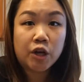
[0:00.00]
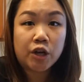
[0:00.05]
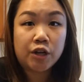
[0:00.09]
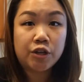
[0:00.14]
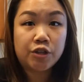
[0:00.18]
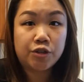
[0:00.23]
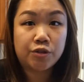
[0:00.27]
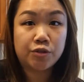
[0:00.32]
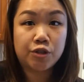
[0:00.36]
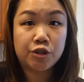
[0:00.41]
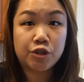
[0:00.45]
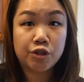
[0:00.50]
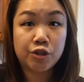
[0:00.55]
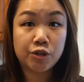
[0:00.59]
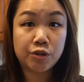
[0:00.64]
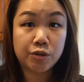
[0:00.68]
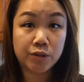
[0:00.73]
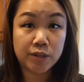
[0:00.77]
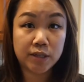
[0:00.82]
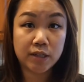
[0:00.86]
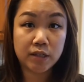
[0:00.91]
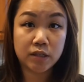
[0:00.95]
gonna do
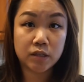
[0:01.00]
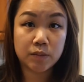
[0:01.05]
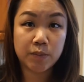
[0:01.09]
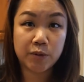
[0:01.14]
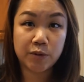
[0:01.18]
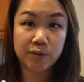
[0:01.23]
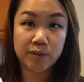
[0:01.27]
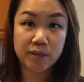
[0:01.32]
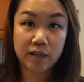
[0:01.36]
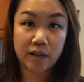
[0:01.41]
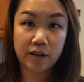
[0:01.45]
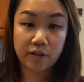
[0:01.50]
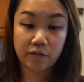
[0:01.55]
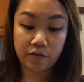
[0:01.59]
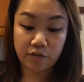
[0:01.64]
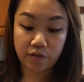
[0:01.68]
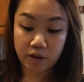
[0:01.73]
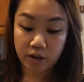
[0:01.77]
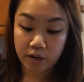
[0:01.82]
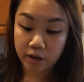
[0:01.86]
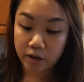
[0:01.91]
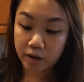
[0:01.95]
2 teaspoons of
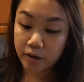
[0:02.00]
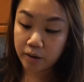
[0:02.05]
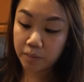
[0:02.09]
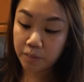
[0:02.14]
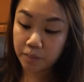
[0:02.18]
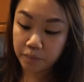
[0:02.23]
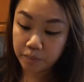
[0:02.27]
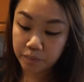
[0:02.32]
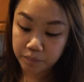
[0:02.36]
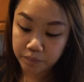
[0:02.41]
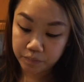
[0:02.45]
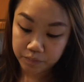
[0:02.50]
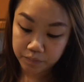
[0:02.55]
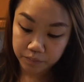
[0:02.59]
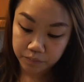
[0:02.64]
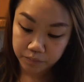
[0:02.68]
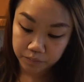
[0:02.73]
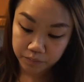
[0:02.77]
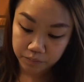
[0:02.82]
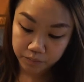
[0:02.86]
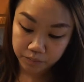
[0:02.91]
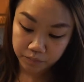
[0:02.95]
vinegar.
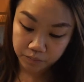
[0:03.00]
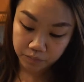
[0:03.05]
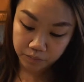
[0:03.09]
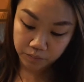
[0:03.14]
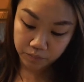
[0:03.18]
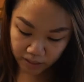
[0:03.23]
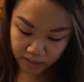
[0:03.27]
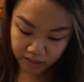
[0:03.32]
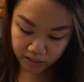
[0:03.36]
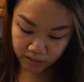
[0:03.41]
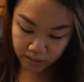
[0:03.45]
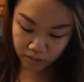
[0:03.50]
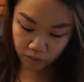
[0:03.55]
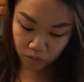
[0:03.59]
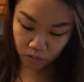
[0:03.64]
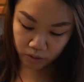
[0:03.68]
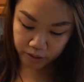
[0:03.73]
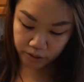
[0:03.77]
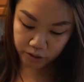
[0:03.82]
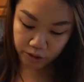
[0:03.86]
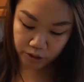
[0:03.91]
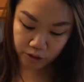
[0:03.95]
It said
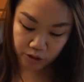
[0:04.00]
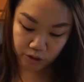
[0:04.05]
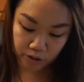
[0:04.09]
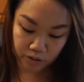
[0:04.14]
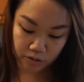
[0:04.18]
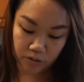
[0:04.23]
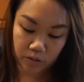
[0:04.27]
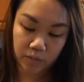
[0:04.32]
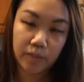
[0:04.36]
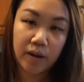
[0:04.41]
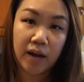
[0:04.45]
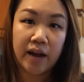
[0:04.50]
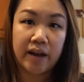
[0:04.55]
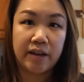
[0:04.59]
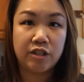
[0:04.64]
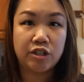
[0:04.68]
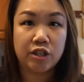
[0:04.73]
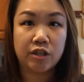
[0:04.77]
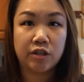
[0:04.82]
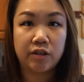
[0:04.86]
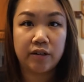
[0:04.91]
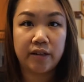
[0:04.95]
1 to 2, but I
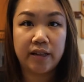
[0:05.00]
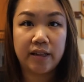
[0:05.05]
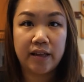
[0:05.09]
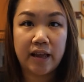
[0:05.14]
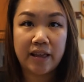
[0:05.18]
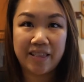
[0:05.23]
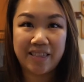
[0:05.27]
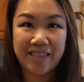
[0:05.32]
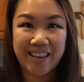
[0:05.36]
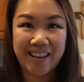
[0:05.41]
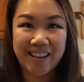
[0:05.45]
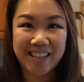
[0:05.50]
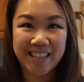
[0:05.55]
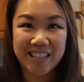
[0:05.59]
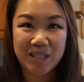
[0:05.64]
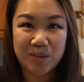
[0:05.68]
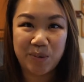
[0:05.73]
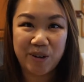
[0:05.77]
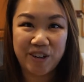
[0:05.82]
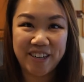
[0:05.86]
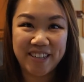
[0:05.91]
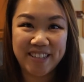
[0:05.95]
generally like it
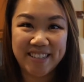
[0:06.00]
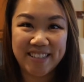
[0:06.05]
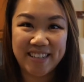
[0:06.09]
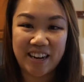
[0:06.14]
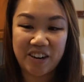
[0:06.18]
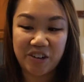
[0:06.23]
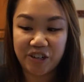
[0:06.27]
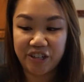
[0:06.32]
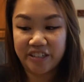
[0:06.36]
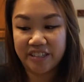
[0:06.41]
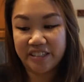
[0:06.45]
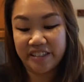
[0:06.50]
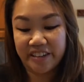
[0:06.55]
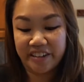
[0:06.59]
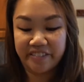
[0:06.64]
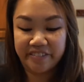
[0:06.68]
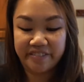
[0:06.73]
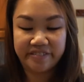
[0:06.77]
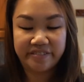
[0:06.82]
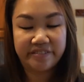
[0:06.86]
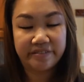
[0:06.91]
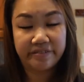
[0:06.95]
pretty sour, so
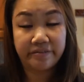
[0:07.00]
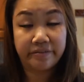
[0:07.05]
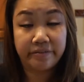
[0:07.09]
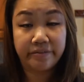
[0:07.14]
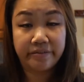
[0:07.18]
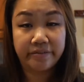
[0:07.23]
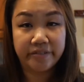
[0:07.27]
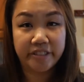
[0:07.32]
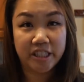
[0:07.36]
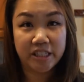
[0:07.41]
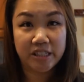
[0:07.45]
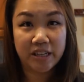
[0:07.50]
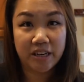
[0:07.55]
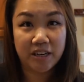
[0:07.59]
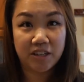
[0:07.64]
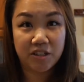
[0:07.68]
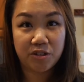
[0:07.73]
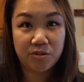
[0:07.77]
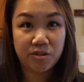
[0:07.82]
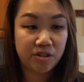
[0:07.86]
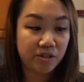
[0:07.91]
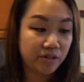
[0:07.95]
gonna
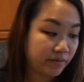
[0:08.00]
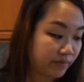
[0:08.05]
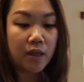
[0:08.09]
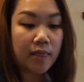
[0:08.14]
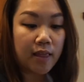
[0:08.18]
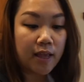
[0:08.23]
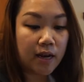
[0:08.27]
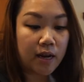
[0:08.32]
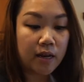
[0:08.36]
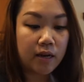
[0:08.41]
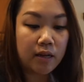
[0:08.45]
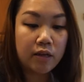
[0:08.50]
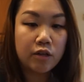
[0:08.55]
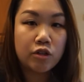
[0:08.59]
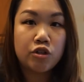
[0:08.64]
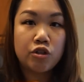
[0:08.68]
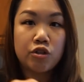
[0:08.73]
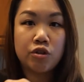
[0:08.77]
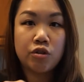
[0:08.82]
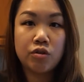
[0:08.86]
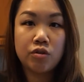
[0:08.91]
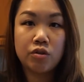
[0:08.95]
do 2. And then I need
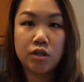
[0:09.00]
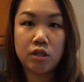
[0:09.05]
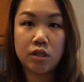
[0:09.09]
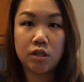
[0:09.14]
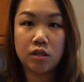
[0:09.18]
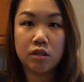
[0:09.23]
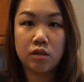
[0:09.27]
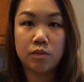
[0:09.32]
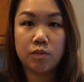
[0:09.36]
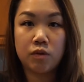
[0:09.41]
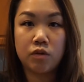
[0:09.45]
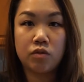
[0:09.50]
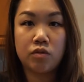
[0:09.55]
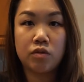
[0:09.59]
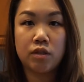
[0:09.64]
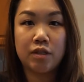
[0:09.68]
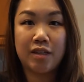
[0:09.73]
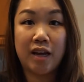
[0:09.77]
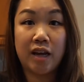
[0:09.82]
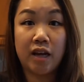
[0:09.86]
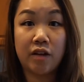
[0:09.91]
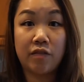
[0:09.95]
2
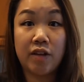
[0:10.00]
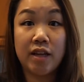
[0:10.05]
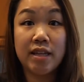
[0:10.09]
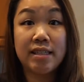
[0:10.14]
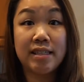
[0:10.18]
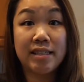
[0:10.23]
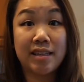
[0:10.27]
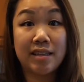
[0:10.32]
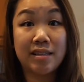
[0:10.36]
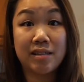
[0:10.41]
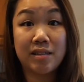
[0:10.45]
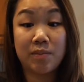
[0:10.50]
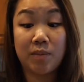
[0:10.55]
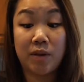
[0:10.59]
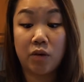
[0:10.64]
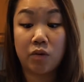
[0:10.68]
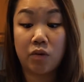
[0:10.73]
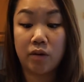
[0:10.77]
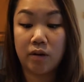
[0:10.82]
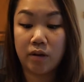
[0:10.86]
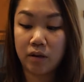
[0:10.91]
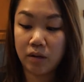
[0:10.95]
teaspoons of sesame
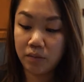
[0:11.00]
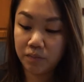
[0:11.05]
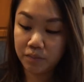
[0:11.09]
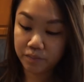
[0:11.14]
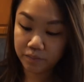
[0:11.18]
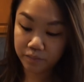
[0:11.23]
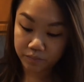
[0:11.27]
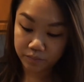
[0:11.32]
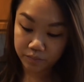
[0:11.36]
oil